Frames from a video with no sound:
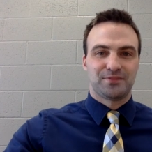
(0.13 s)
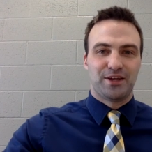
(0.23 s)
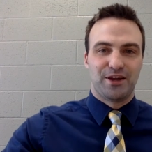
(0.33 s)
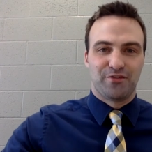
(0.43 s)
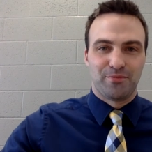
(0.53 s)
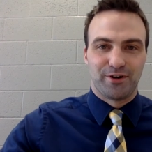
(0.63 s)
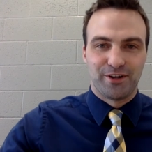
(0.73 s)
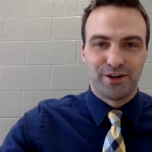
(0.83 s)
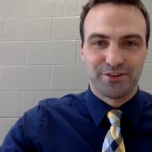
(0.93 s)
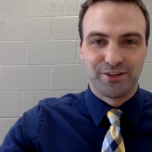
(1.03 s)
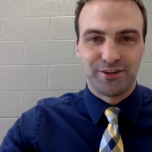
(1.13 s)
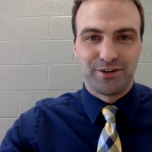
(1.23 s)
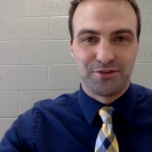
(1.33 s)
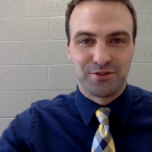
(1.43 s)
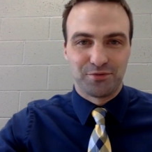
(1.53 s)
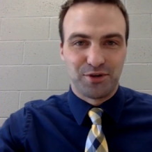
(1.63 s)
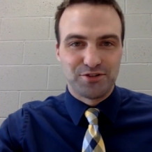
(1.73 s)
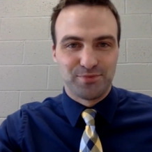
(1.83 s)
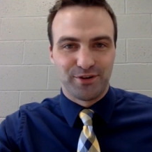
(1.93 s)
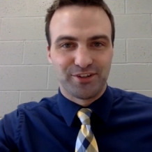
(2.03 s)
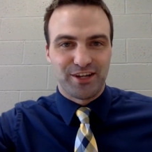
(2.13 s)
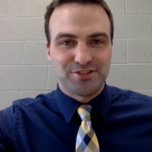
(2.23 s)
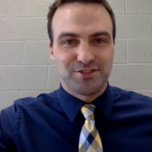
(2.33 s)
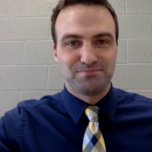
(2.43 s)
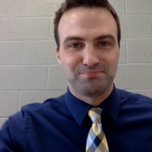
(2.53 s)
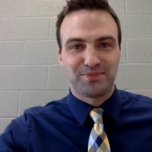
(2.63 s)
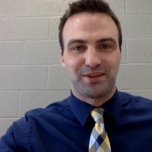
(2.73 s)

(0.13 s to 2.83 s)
Hey, everybody out there in Reedsburg Nation.